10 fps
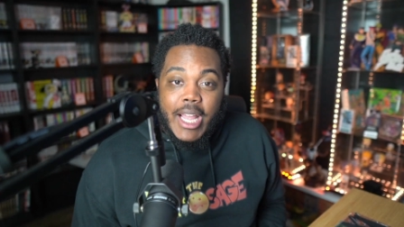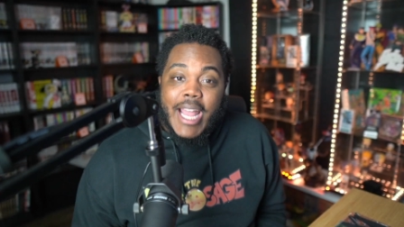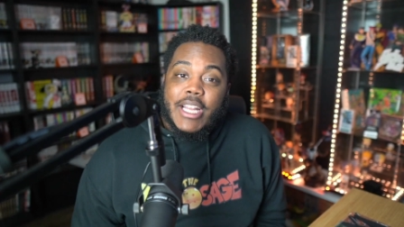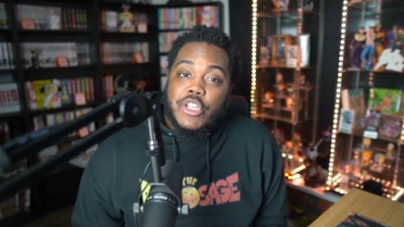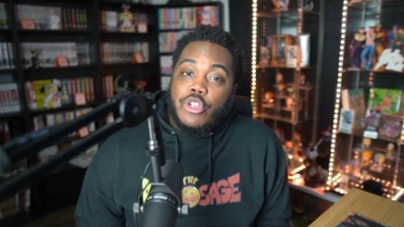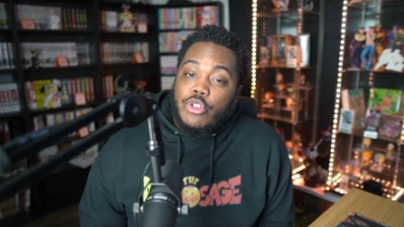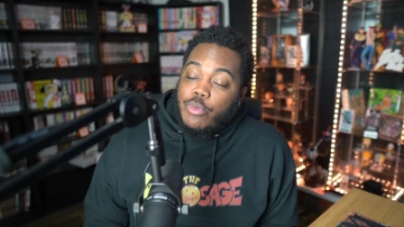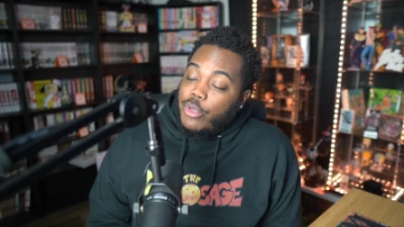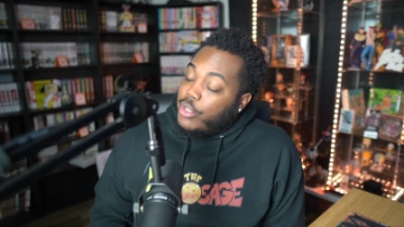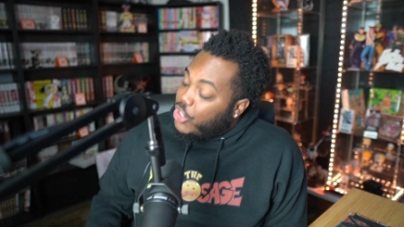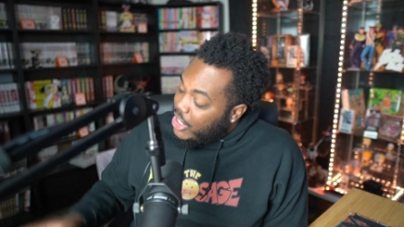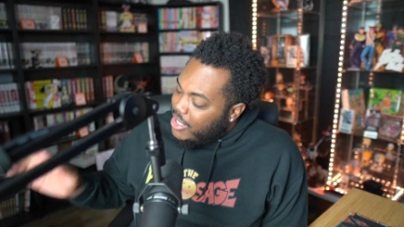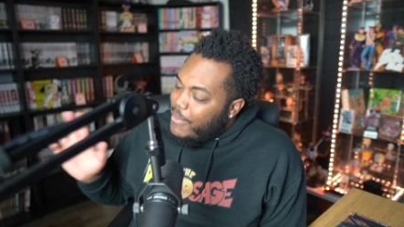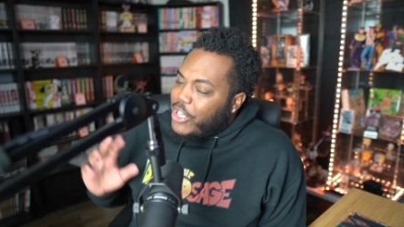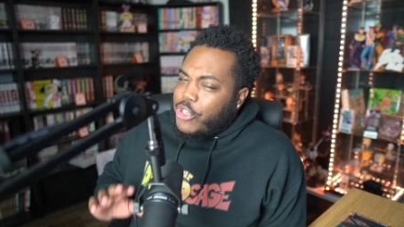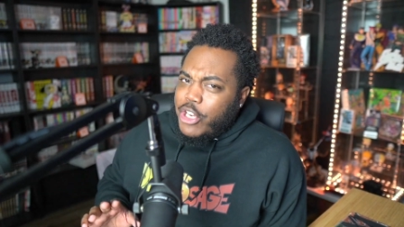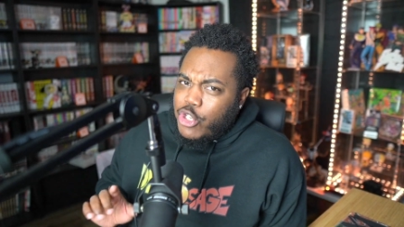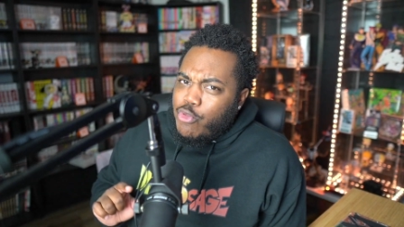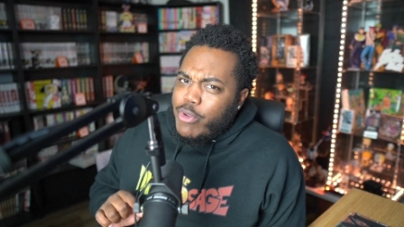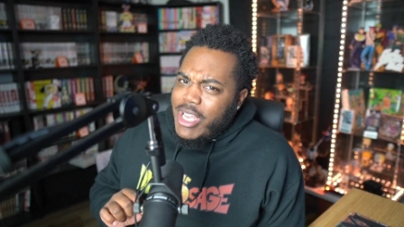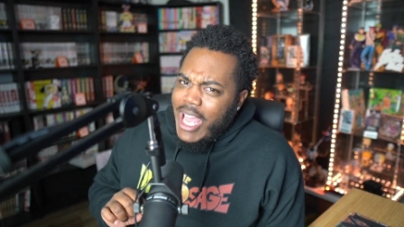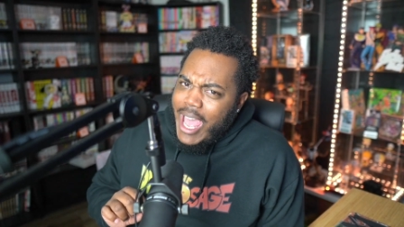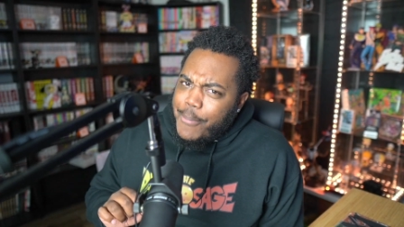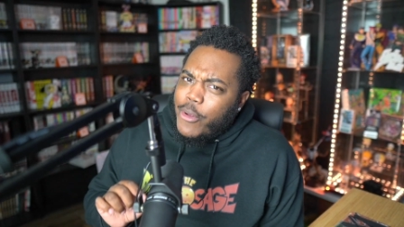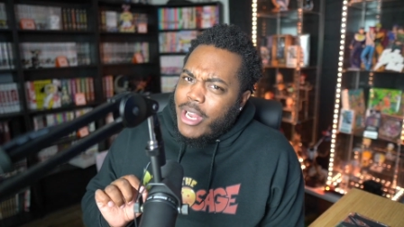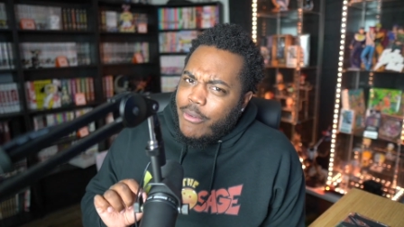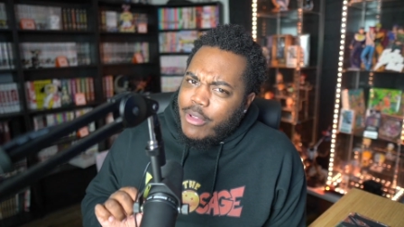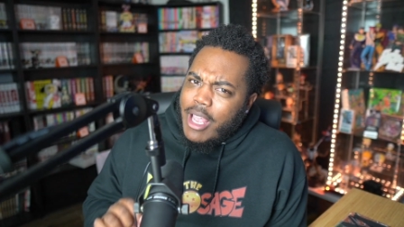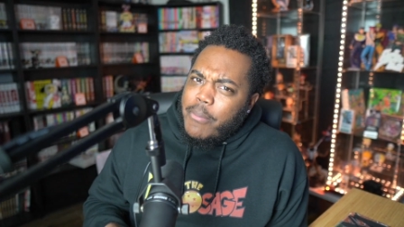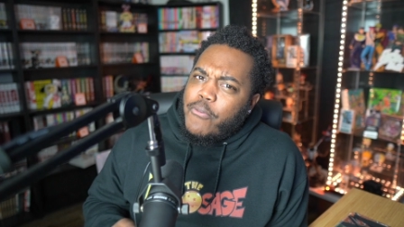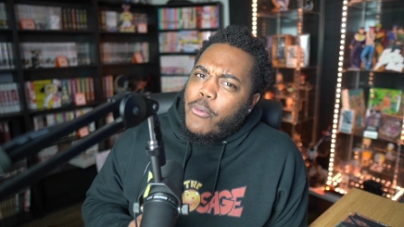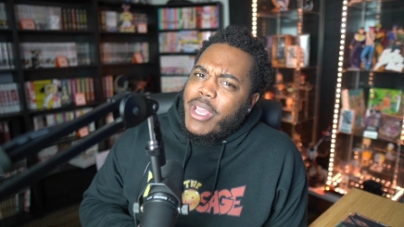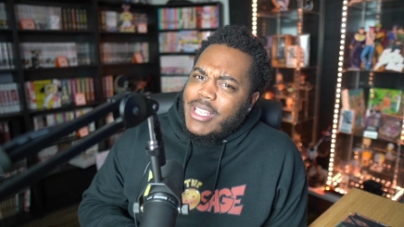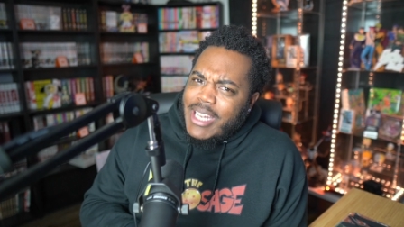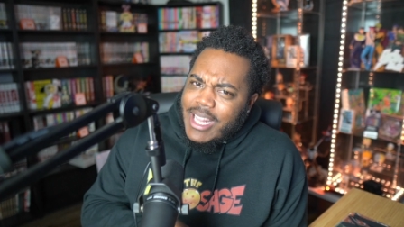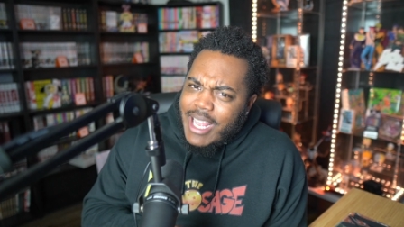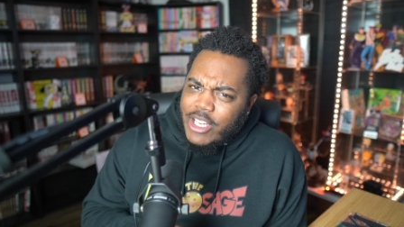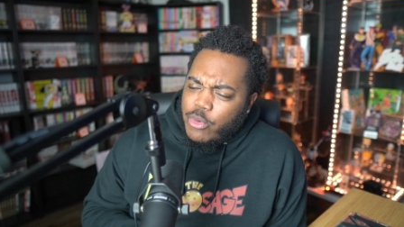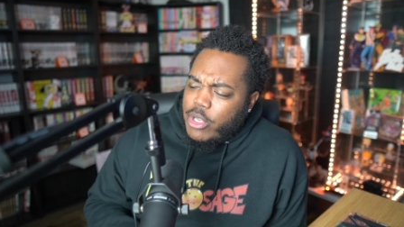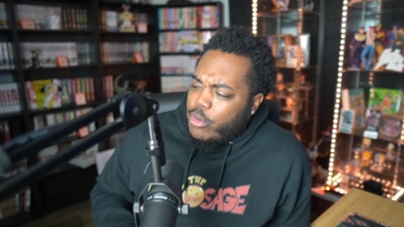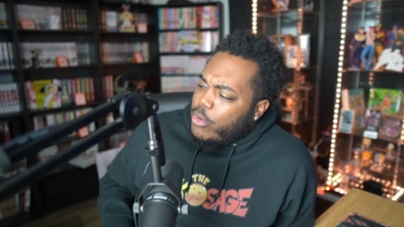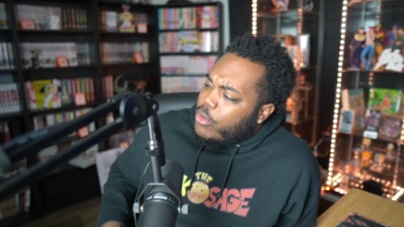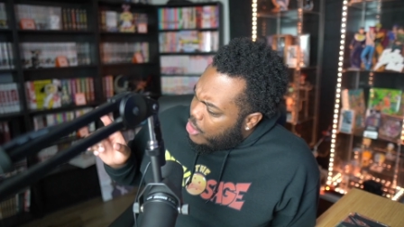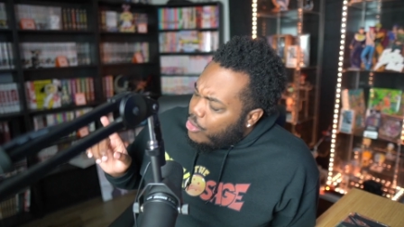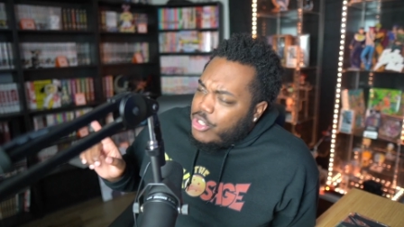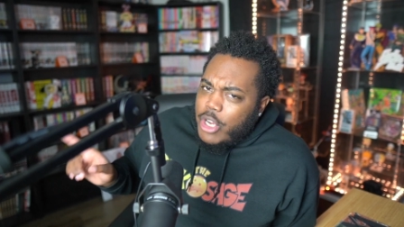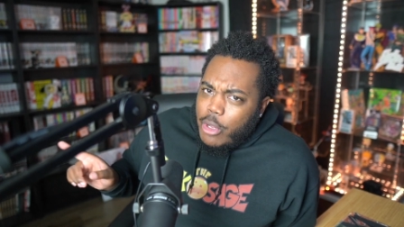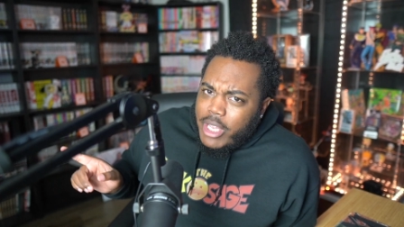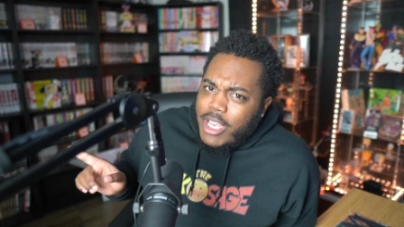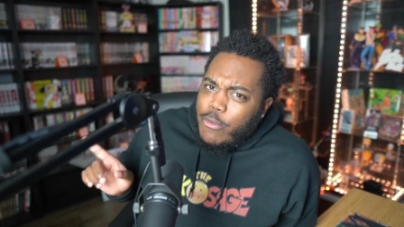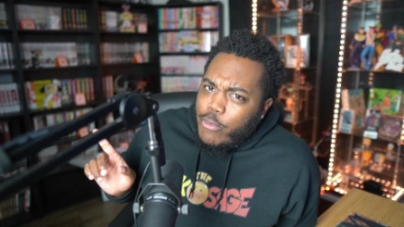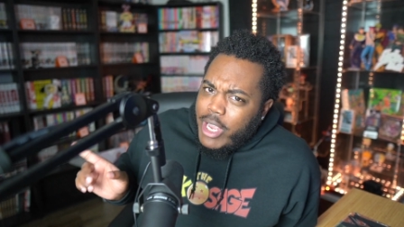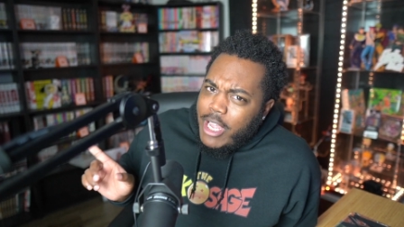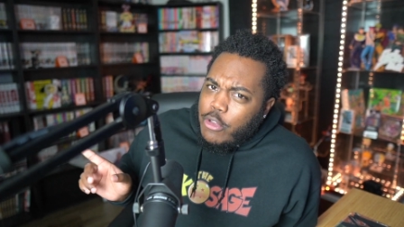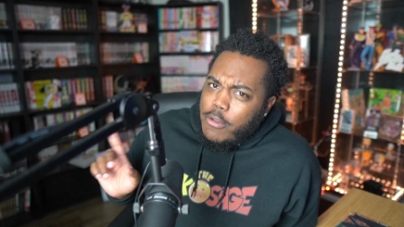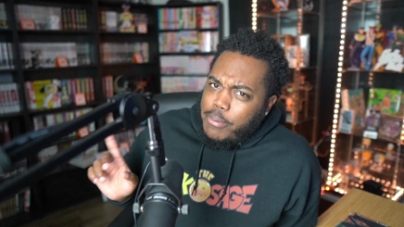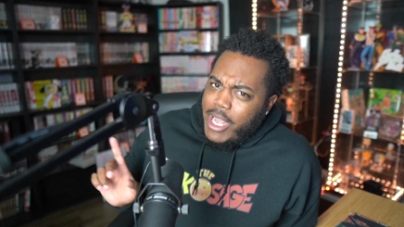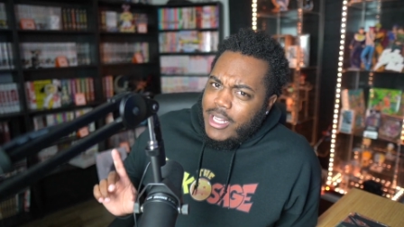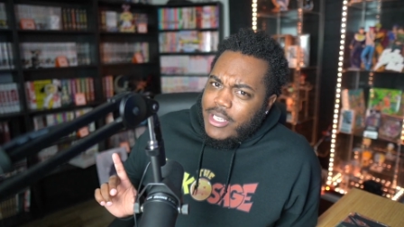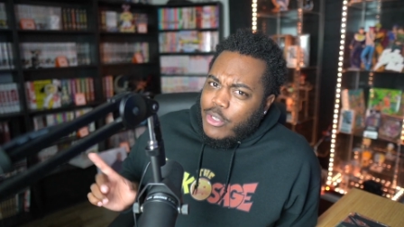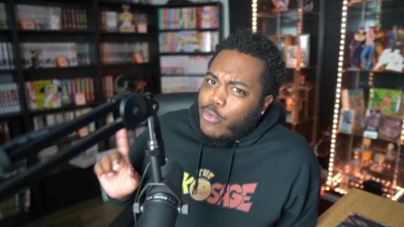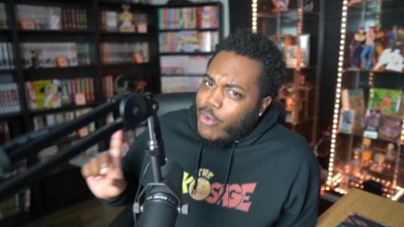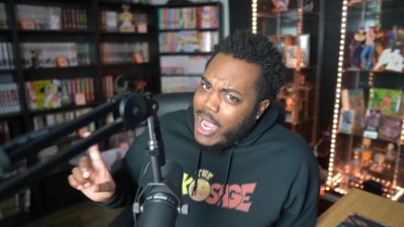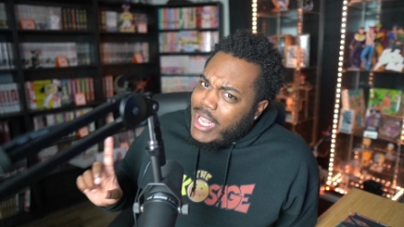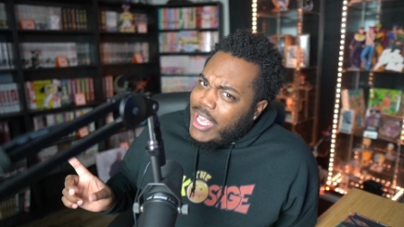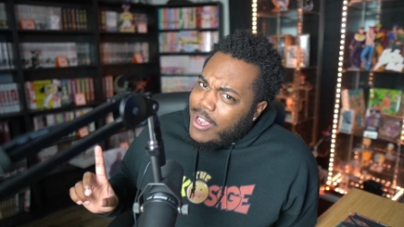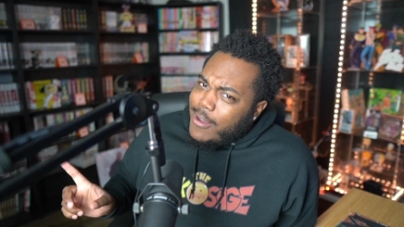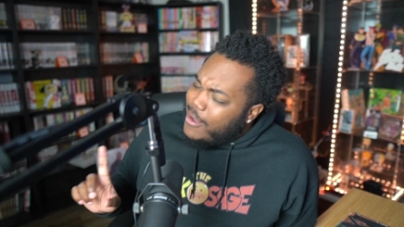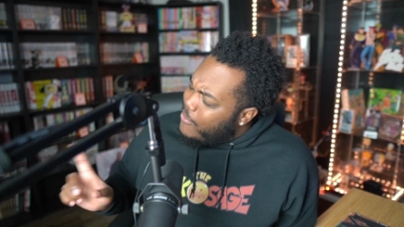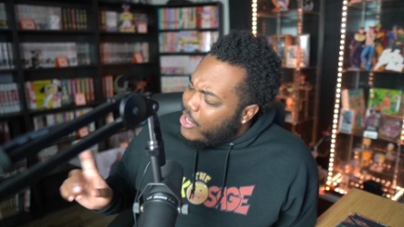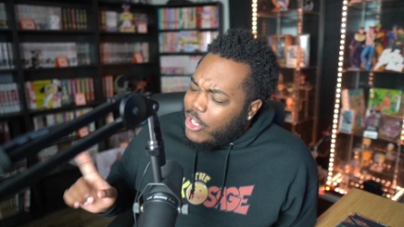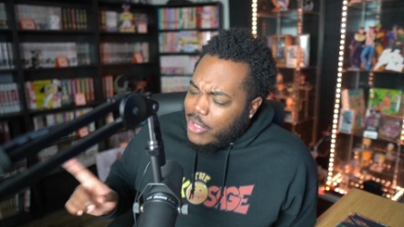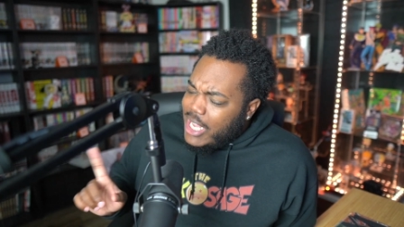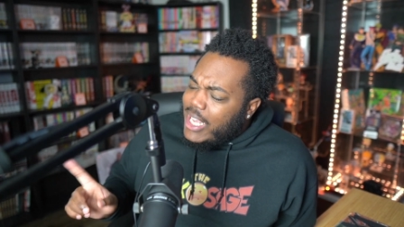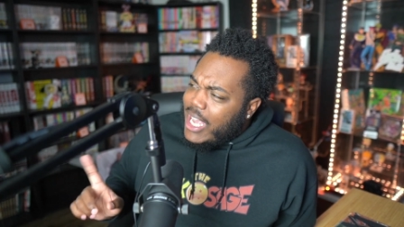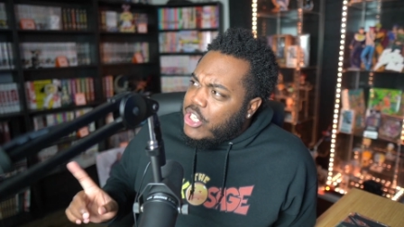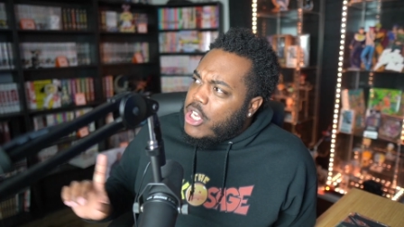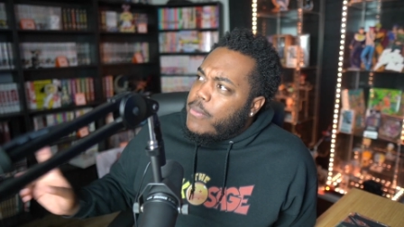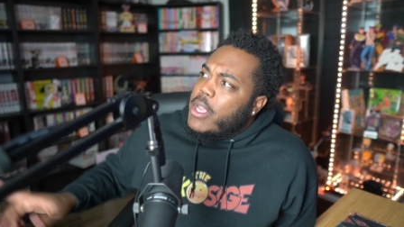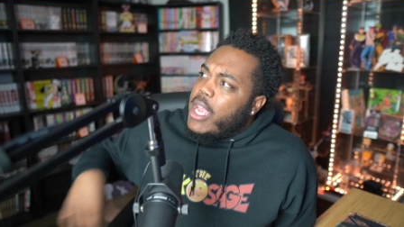And as usual, just to make sure that you recap on everything before we get to that next read through, JoJolion read through playlist right here. Come on, you need to catch up.